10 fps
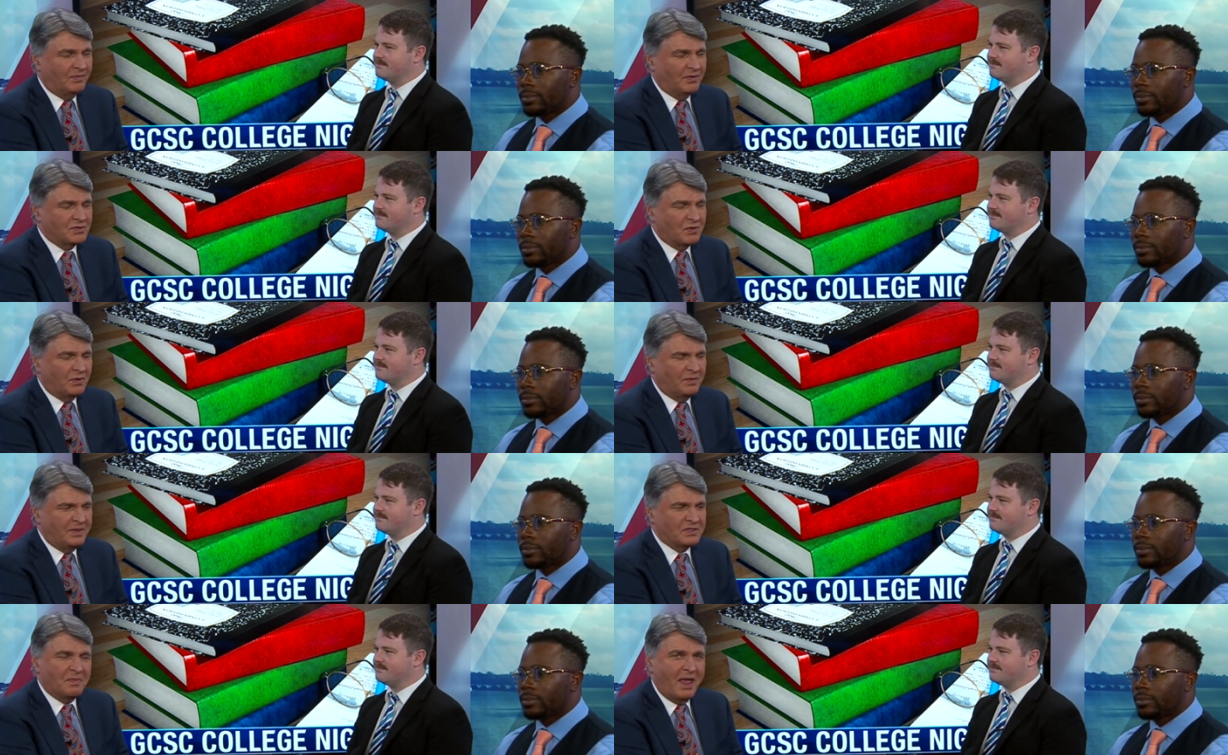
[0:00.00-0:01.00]
Speaker 1: there's going to
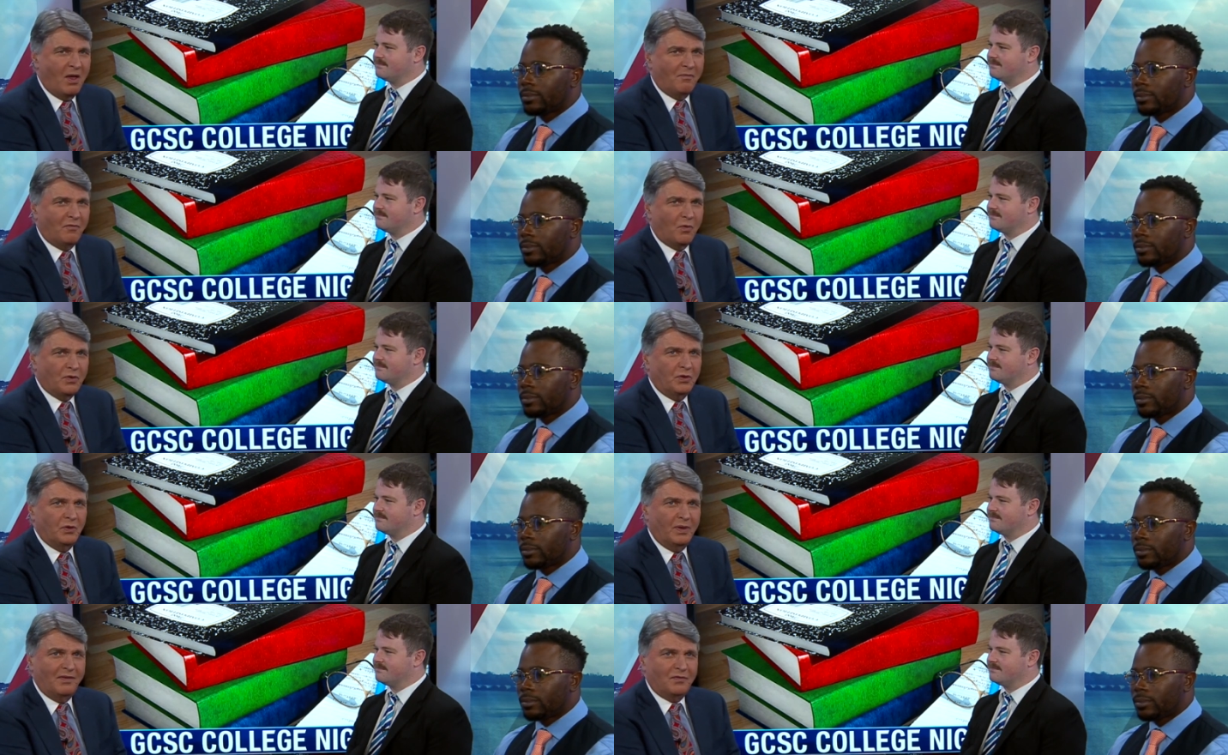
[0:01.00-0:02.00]
be some help for
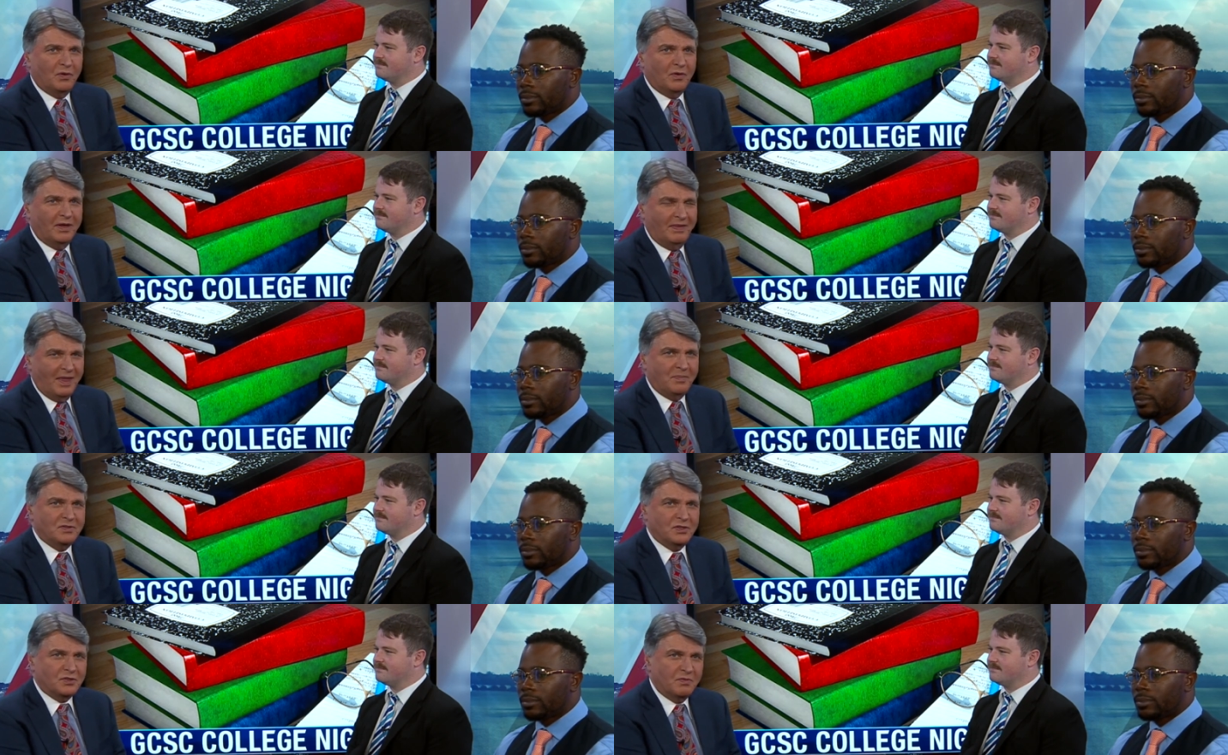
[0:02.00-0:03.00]
you if you're in that
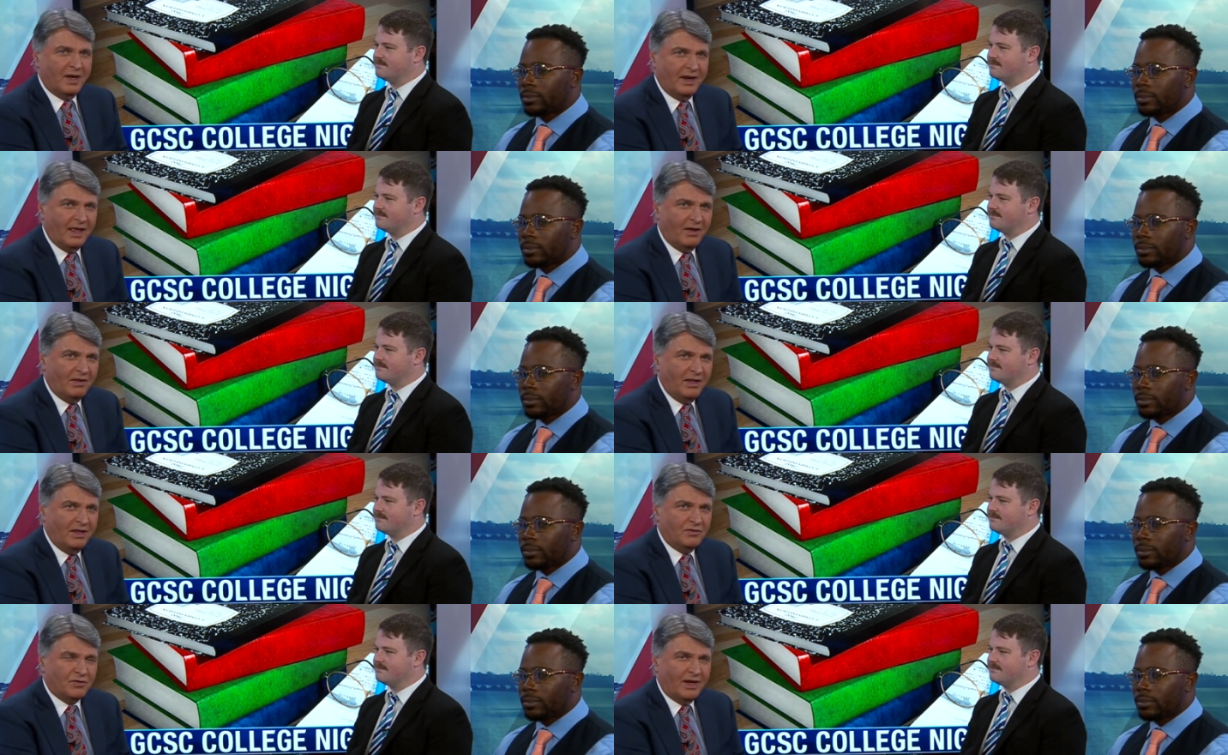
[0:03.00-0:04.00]
position right now,
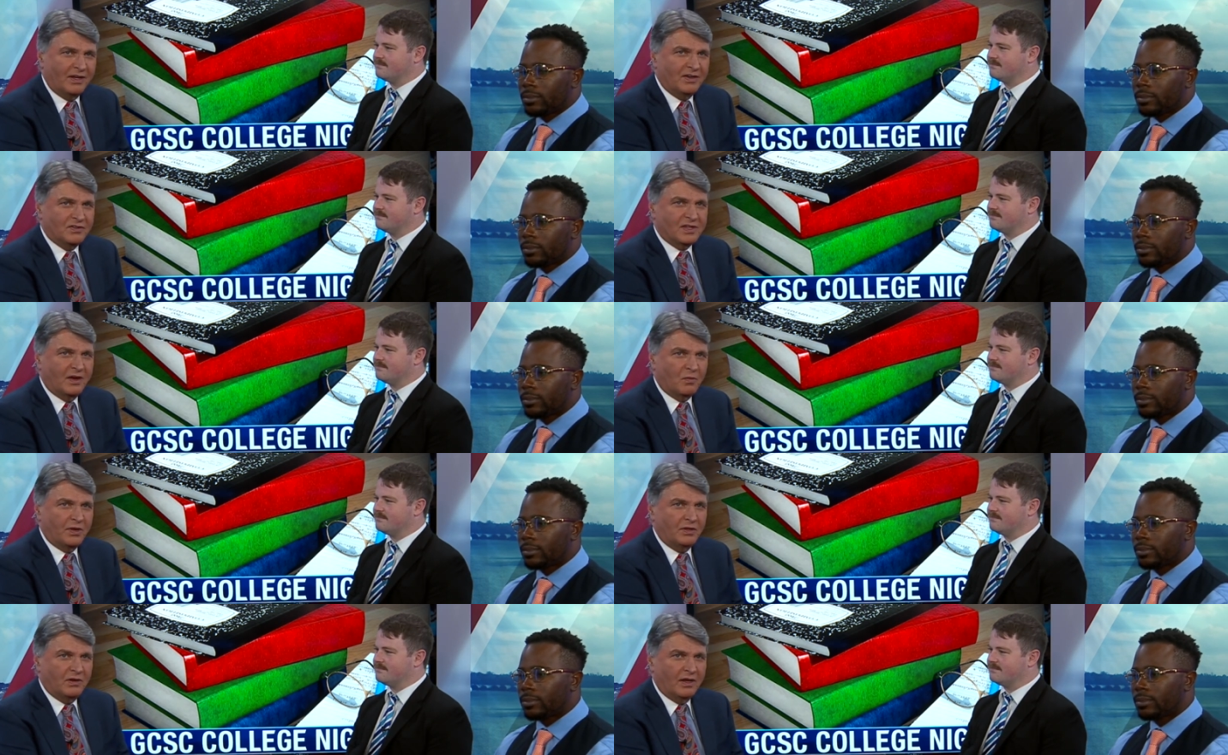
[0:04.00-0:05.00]
trying to decide where
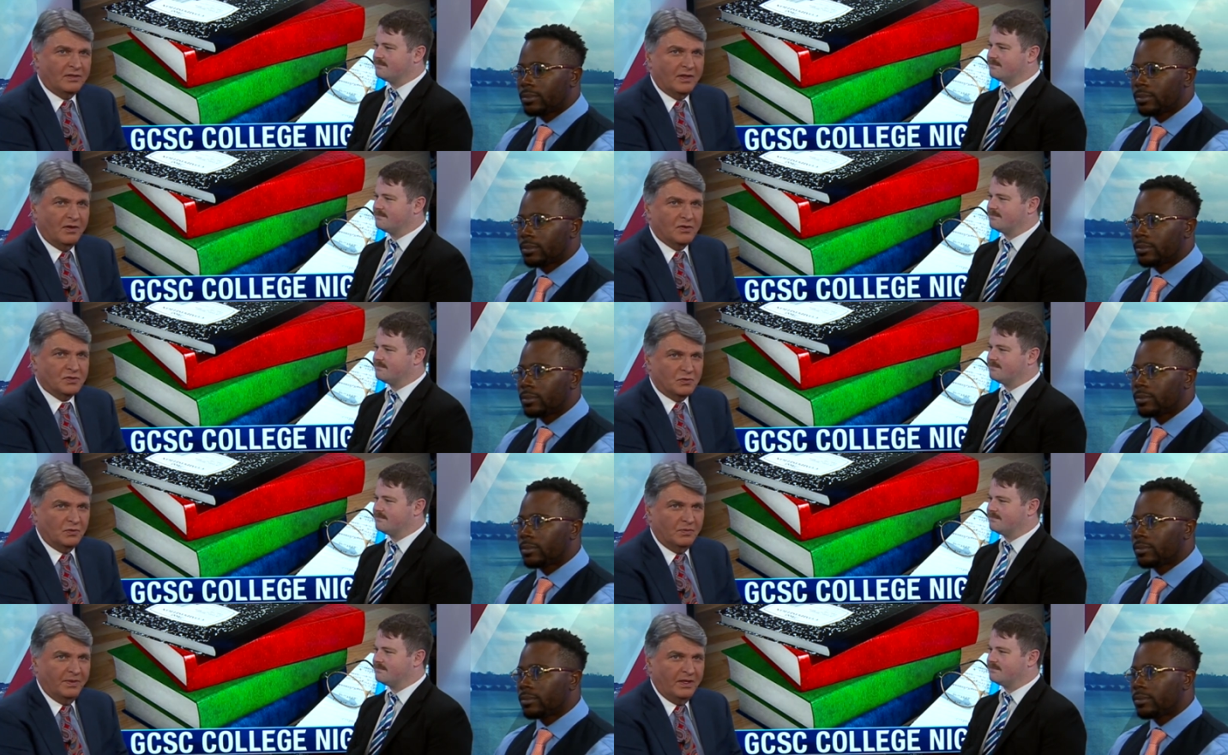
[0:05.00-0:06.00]
you'd like to go to school.